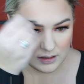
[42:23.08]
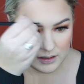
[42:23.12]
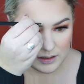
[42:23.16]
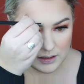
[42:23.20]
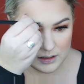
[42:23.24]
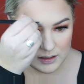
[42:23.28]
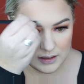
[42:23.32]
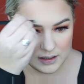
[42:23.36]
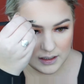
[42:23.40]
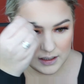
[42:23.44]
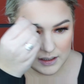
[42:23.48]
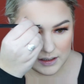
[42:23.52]

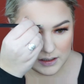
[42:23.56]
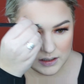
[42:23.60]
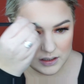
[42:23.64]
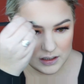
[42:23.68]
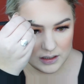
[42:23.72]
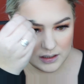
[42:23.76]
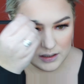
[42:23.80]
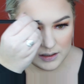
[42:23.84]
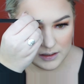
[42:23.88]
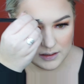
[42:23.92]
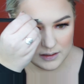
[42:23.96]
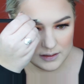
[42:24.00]
And as
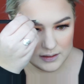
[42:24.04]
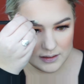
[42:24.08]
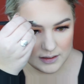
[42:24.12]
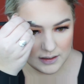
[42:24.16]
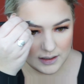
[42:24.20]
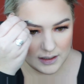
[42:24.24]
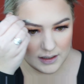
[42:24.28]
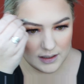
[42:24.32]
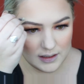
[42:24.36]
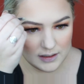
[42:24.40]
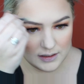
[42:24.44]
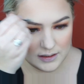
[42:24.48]
you can
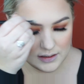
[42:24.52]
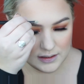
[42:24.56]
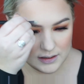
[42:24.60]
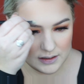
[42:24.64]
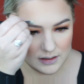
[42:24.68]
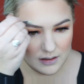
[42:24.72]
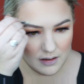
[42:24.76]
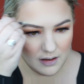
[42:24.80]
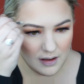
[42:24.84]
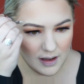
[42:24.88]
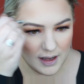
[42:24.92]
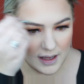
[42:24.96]
see, it
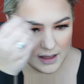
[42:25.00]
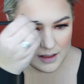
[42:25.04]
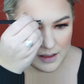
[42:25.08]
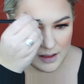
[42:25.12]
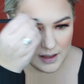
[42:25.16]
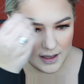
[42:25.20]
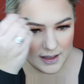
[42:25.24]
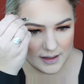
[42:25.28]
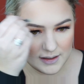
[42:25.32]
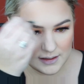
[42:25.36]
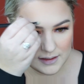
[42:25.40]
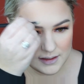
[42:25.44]
just
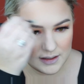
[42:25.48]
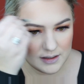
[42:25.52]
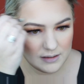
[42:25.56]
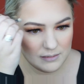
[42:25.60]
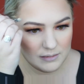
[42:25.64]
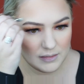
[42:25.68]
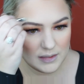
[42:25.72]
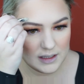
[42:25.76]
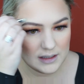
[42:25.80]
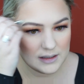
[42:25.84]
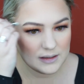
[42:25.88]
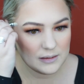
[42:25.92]
highlights
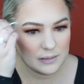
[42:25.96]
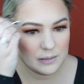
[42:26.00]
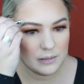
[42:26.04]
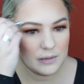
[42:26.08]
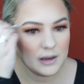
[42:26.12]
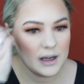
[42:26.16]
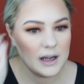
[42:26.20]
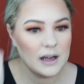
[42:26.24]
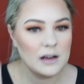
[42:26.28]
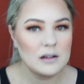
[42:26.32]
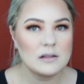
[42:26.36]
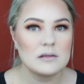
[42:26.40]
them as
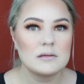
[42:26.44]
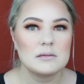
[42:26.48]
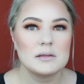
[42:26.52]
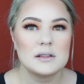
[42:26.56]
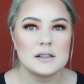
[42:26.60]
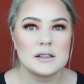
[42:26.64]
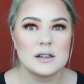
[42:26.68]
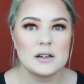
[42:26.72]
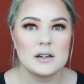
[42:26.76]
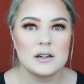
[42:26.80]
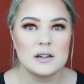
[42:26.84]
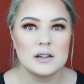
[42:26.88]
well.
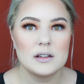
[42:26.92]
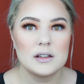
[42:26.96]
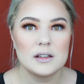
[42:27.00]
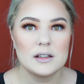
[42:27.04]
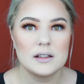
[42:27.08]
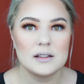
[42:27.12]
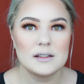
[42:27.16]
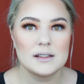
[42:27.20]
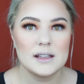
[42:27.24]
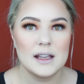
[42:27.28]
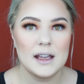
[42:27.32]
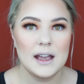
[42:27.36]
So you
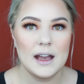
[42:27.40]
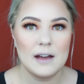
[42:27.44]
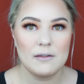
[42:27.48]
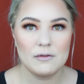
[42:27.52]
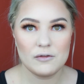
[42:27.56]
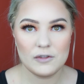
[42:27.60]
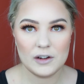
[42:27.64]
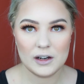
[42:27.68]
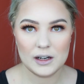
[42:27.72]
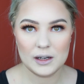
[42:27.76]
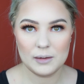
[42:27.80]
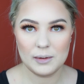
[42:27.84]
can see how
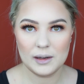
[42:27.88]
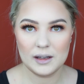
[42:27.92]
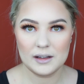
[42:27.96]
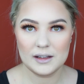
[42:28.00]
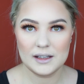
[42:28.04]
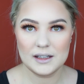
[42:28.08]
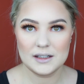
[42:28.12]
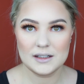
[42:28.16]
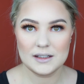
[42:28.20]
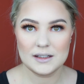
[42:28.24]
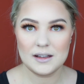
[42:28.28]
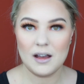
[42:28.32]
very
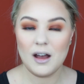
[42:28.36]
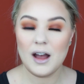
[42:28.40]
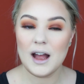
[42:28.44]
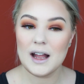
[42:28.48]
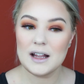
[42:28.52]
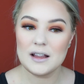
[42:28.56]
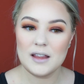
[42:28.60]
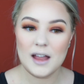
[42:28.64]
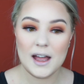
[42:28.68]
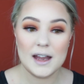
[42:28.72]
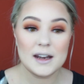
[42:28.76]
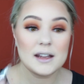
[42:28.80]
quickly it just
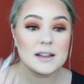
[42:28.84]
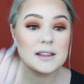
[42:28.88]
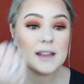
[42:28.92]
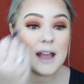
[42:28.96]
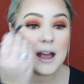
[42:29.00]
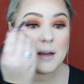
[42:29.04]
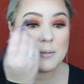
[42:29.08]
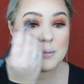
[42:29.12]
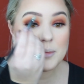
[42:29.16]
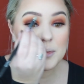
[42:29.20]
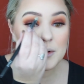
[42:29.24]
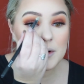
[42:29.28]
highlighted
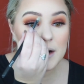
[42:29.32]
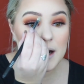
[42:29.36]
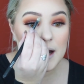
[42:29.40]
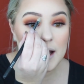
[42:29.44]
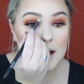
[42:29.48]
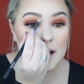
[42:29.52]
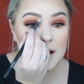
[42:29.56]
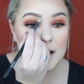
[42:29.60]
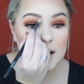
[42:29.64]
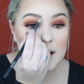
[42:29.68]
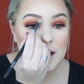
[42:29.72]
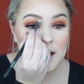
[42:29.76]
that
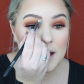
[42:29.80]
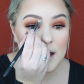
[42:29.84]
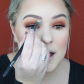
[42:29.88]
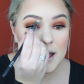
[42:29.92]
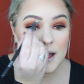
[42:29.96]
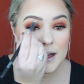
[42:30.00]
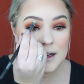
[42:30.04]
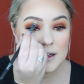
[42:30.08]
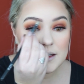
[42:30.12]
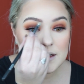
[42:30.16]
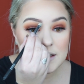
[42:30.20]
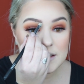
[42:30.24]
brow,
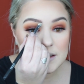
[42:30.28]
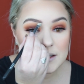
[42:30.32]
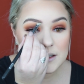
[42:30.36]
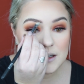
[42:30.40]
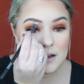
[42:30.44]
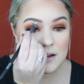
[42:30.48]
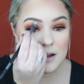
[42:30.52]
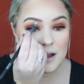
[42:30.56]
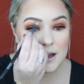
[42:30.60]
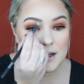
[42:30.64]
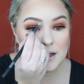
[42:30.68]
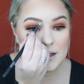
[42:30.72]
and it just
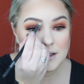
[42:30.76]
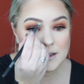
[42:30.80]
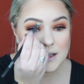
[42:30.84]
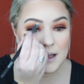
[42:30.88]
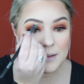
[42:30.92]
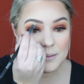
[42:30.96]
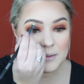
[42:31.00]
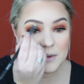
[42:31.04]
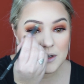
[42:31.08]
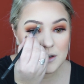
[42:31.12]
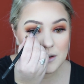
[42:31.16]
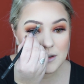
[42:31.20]
tidies
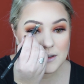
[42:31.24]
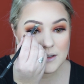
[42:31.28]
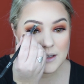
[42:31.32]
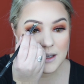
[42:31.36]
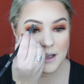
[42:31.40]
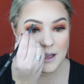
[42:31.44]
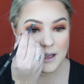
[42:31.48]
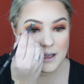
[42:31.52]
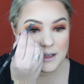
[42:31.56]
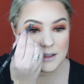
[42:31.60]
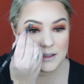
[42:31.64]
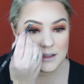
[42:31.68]
up those
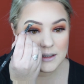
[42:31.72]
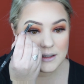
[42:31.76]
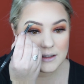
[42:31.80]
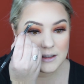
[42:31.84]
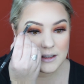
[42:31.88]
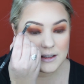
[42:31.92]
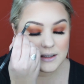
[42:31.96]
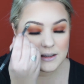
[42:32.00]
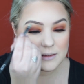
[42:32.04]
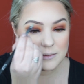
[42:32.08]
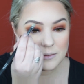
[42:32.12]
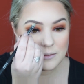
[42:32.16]

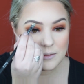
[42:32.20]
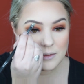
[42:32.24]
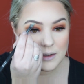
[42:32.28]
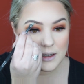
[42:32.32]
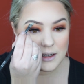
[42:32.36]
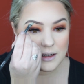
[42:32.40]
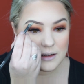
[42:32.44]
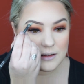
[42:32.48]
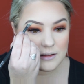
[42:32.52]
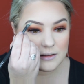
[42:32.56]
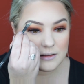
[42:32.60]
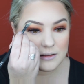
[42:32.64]
edges as
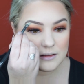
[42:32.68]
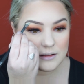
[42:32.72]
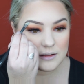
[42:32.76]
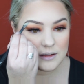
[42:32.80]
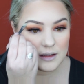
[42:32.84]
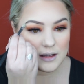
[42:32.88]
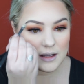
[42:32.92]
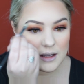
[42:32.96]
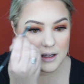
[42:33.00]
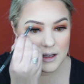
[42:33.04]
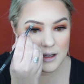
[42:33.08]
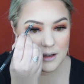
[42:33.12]
well,
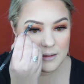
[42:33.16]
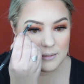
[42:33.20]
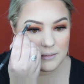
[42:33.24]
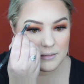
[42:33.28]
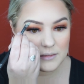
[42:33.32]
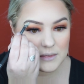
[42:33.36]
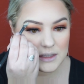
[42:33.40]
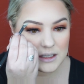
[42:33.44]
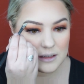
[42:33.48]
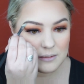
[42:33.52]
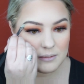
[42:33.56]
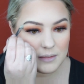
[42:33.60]

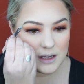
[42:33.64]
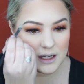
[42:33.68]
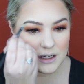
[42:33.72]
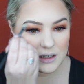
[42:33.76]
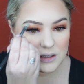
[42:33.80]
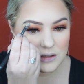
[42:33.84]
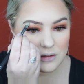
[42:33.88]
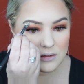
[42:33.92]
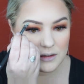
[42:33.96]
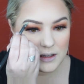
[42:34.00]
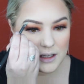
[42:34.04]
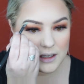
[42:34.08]
to
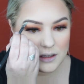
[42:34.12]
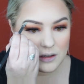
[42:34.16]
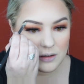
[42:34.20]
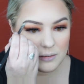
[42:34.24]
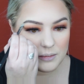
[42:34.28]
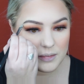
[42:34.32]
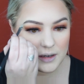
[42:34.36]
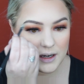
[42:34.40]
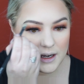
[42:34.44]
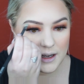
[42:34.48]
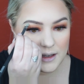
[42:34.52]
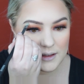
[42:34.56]
make sure that your
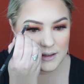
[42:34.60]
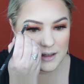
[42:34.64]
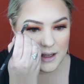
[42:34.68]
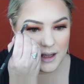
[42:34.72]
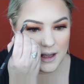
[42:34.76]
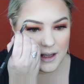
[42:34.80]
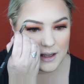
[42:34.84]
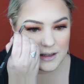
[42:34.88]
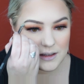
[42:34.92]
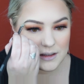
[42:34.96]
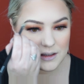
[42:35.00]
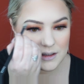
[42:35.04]
brows
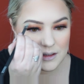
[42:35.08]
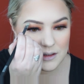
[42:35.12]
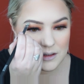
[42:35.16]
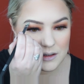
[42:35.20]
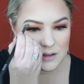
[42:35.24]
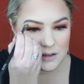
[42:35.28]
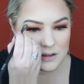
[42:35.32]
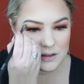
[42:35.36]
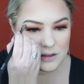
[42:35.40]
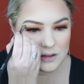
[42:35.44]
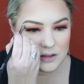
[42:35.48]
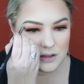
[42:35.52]
are
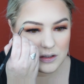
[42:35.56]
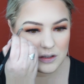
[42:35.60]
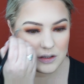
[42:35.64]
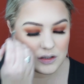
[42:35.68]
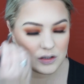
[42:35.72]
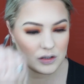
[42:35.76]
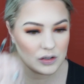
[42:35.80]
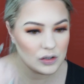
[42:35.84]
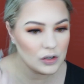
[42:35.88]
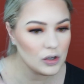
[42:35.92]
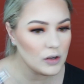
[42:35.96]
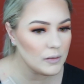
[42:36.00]

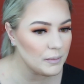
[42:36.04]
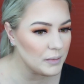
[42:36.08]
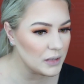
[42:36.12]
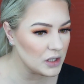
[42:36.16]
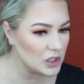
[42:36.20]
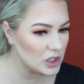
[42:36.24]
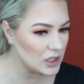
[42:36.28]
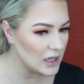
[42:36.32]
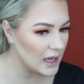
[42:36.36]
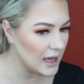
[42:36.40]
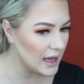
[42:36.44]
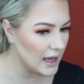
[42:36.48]
super
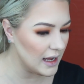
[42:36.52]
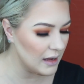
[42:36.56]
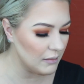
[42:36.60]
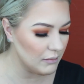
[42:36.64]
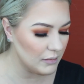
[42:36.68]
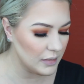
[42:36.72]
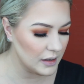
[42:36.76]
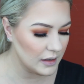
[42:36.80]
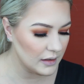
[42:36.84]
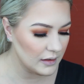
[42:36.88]
sharp.